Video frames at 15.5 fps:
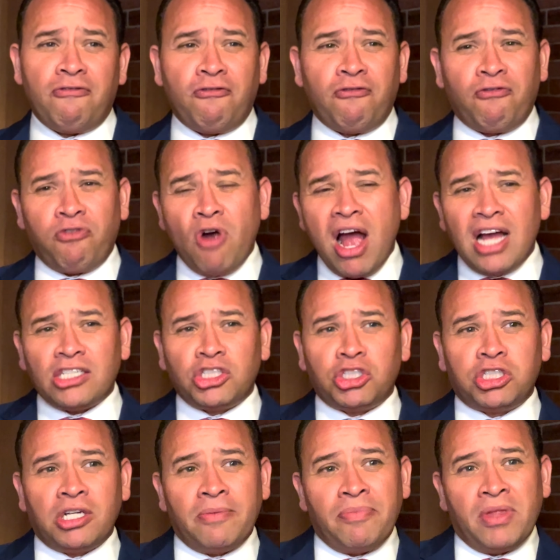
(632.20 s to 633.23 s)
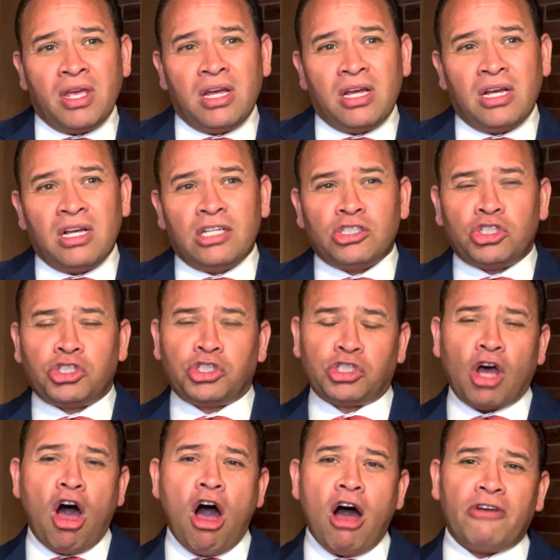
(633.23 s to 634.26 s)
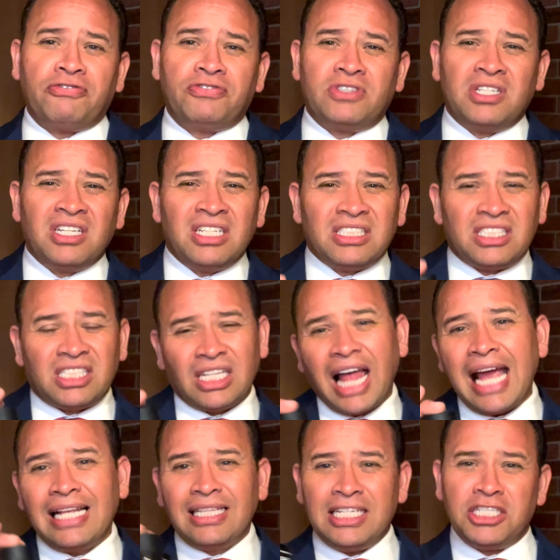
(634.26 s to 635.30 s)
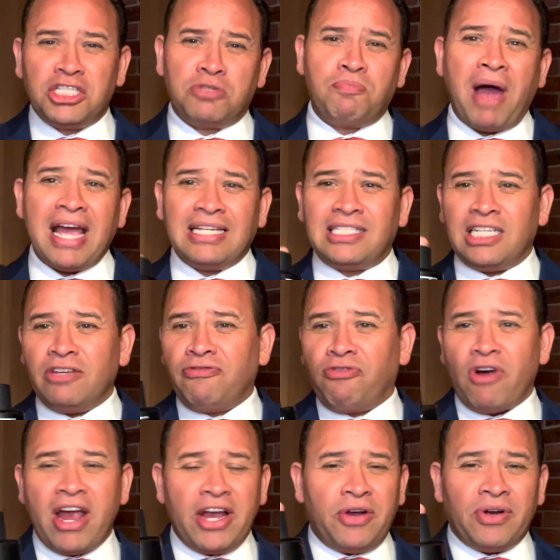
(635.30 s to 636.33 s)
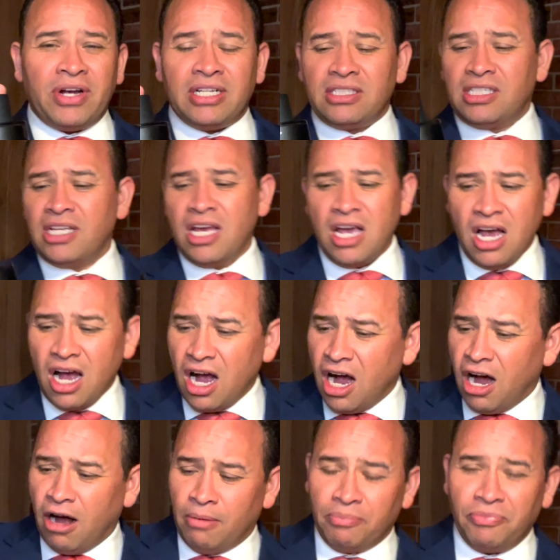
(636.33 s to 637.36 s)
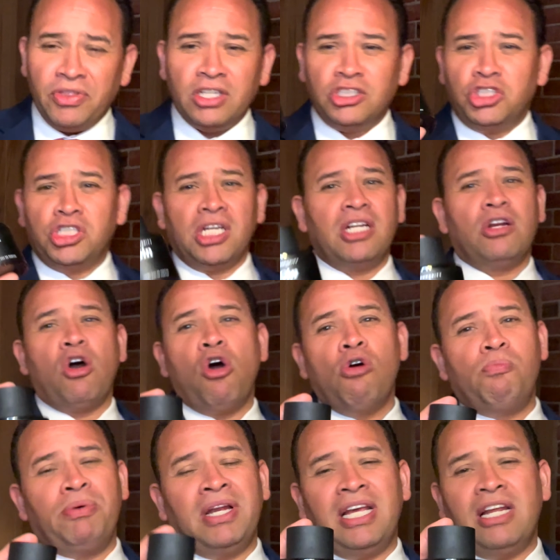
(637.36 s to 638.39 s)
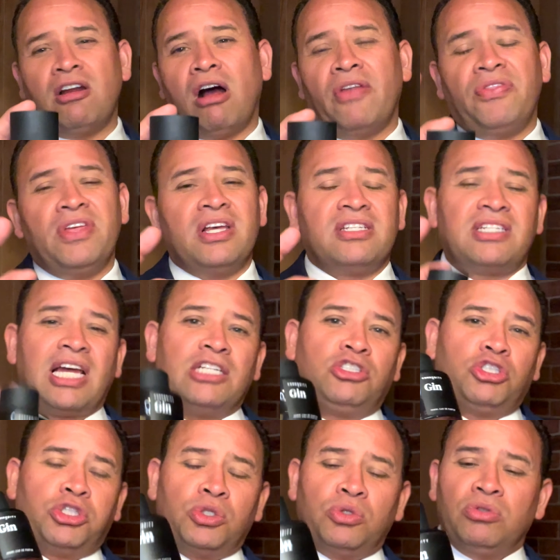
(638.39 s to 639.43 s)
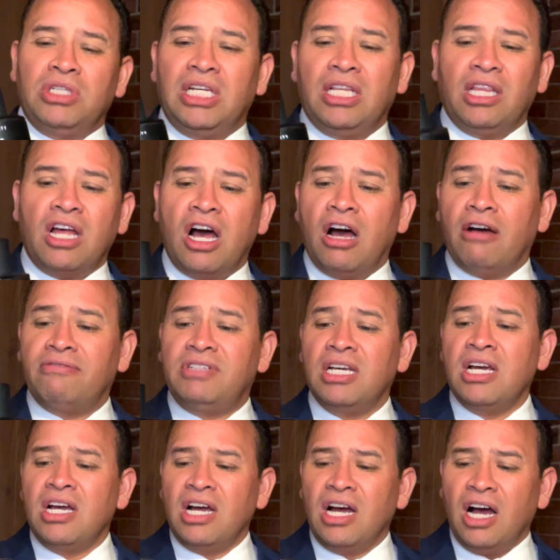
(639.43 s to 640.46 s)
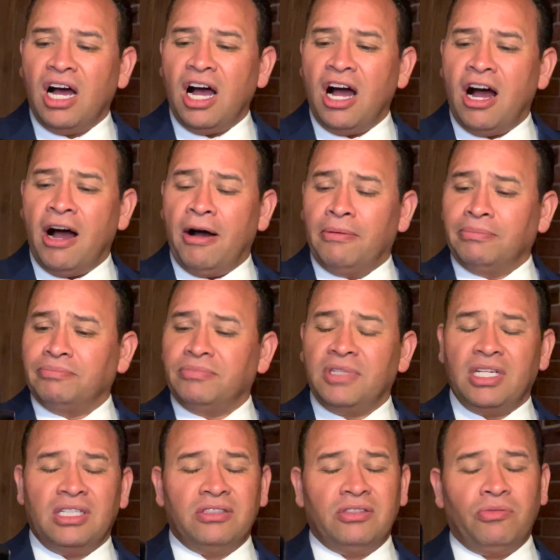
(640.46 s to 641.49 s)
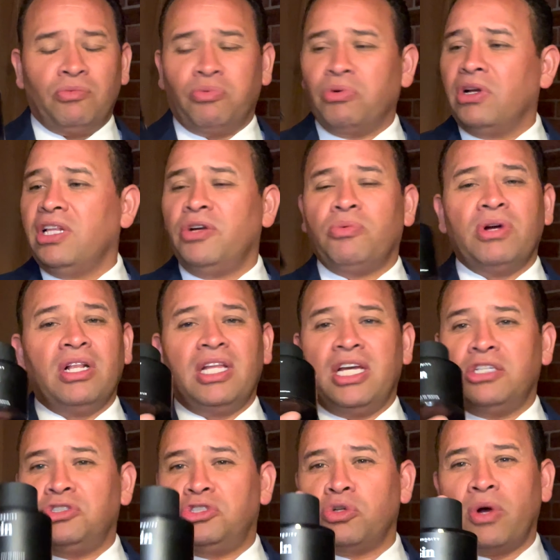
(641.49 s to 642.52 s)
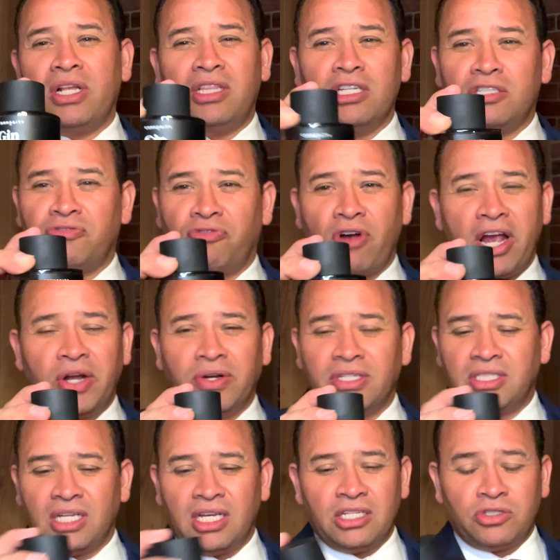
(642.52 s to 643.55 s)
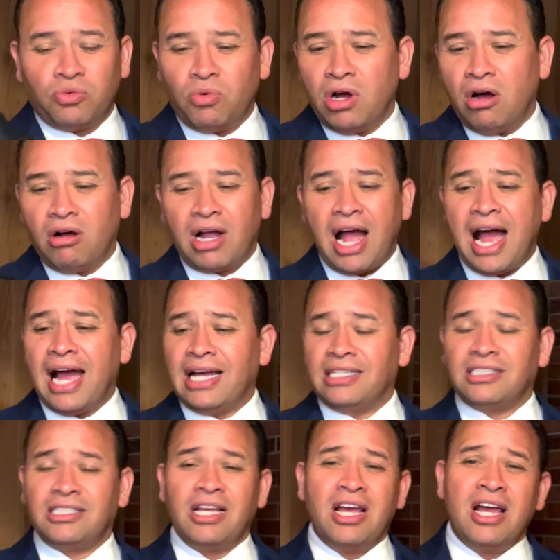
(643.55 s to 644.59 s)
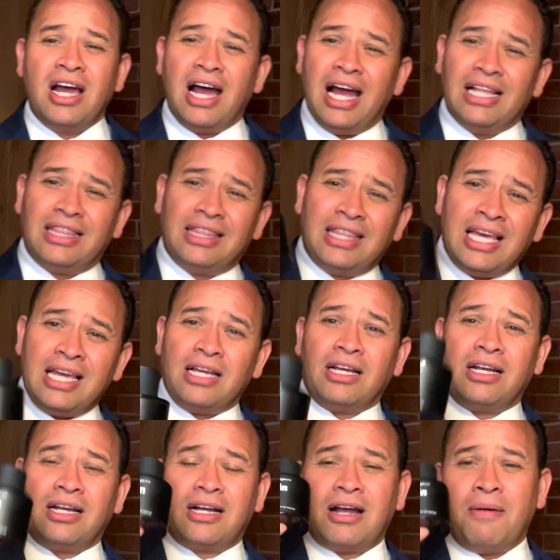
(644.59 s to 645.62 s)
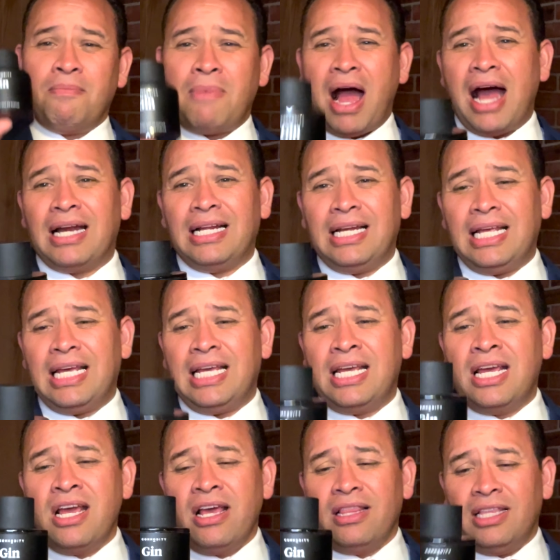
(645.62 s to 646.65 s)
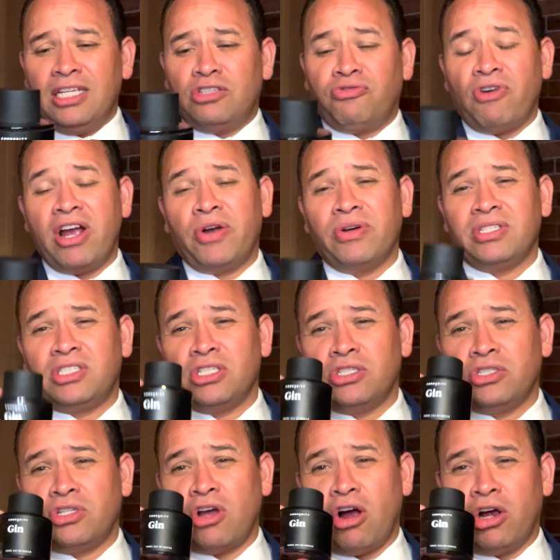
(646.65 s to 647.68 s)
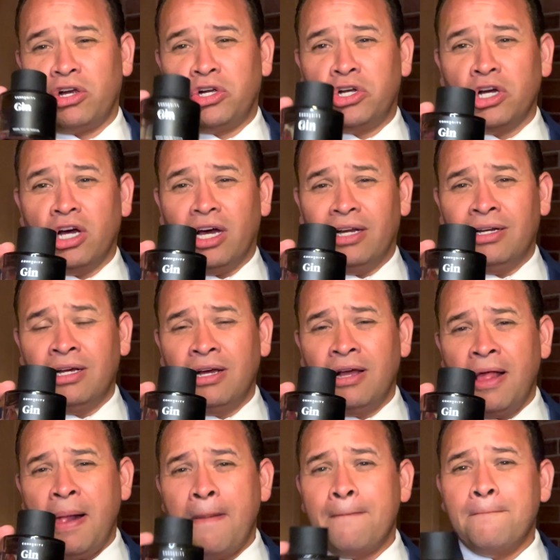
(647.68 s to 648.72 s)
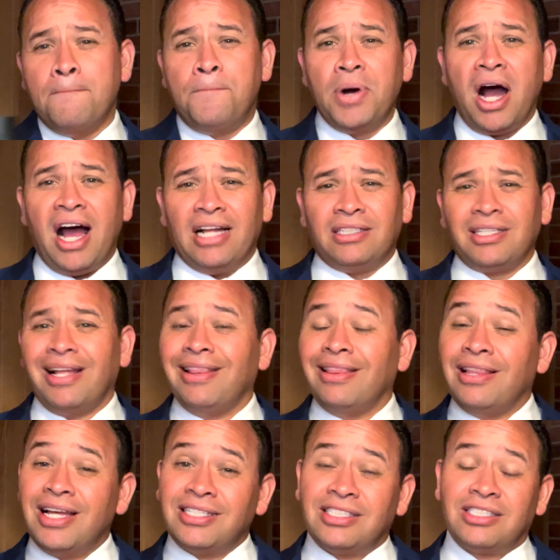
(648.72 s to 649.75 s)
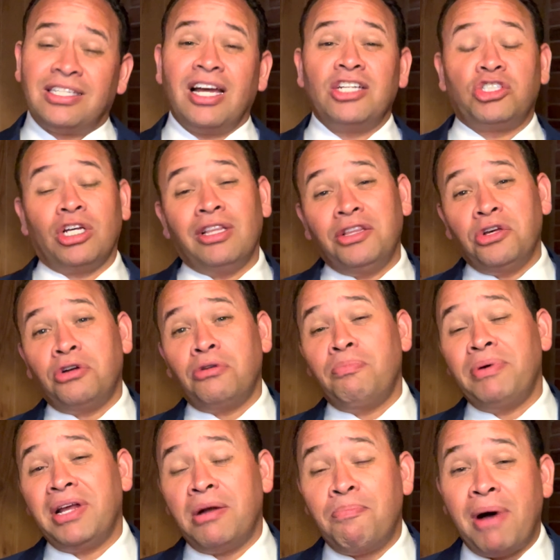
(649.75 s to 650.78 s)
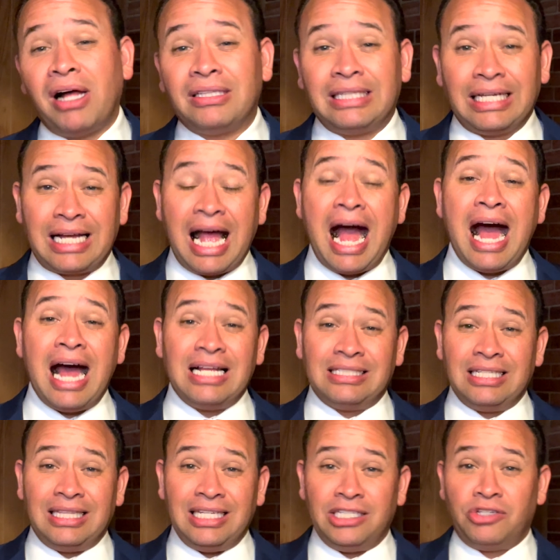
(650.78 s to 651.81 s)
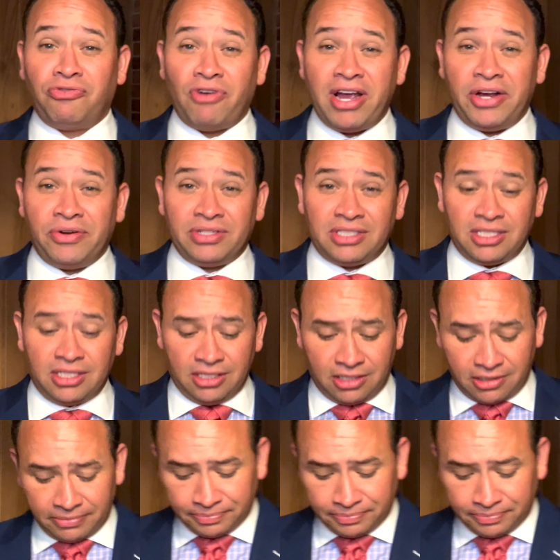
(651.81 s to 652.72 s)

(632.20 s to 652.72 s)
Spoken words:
fresh, soft, slightly spicy fragrance. The gin opening on this, I truly loved. Really enjoyed this fragrance as well, guys. I think commodity, these fragrances are good. But let's touch a little bit about the cons of these fragrances.